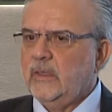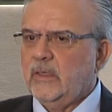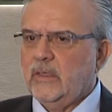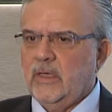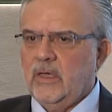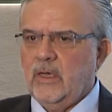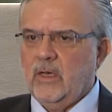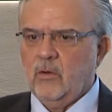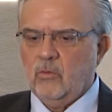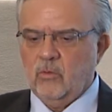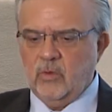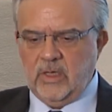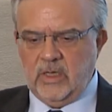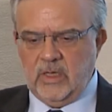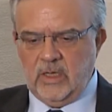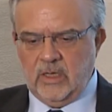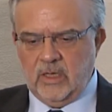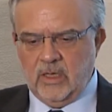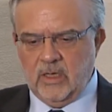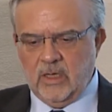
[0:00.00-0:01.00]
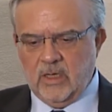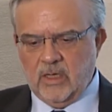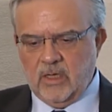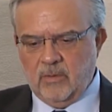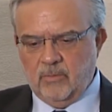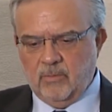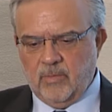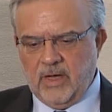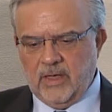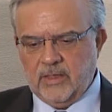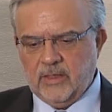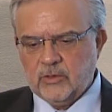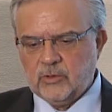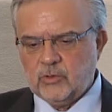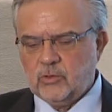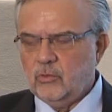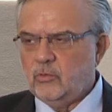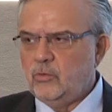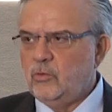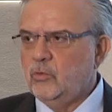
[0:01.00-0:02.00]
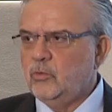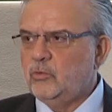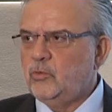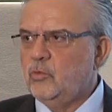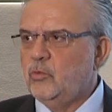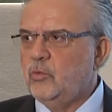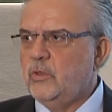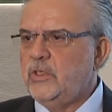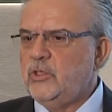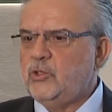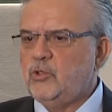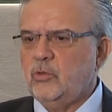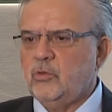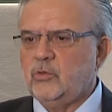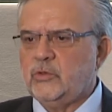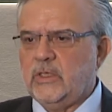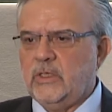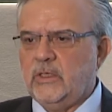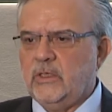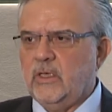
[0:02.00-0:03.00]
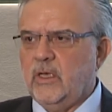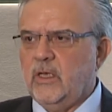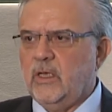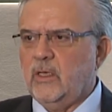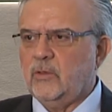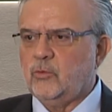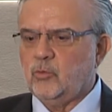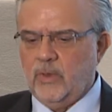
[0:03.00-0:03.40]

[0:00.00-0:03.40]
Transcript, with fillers: Uh, we uh, managed to do two issues in uh,